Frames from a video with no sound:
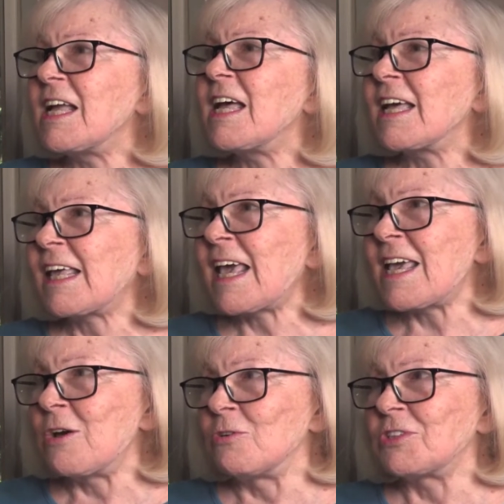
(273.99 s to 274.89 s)

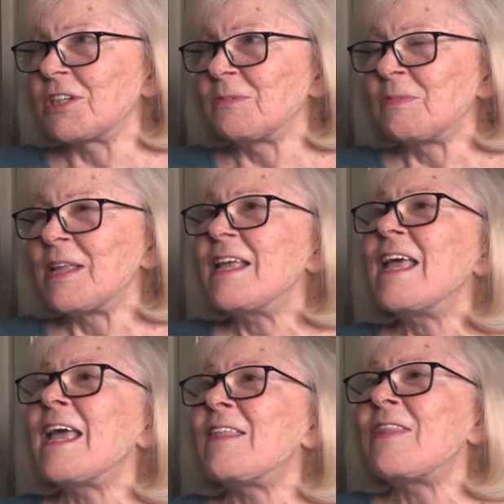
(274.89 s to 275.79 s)
account,
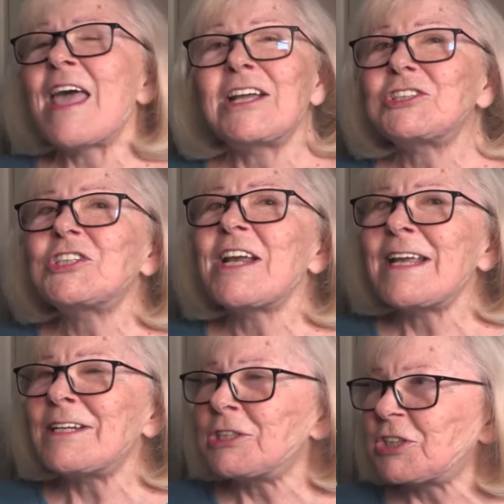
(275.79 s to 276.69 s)
and that
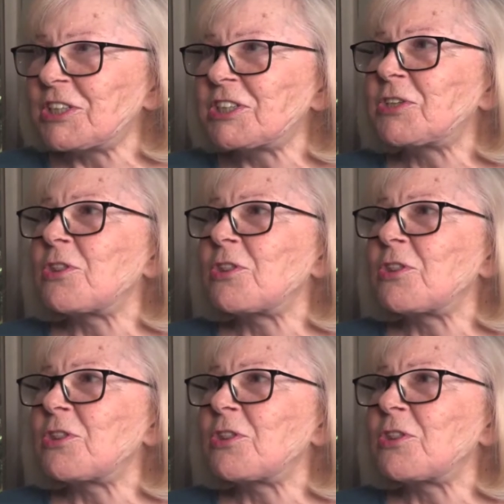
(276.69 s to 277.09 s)
changes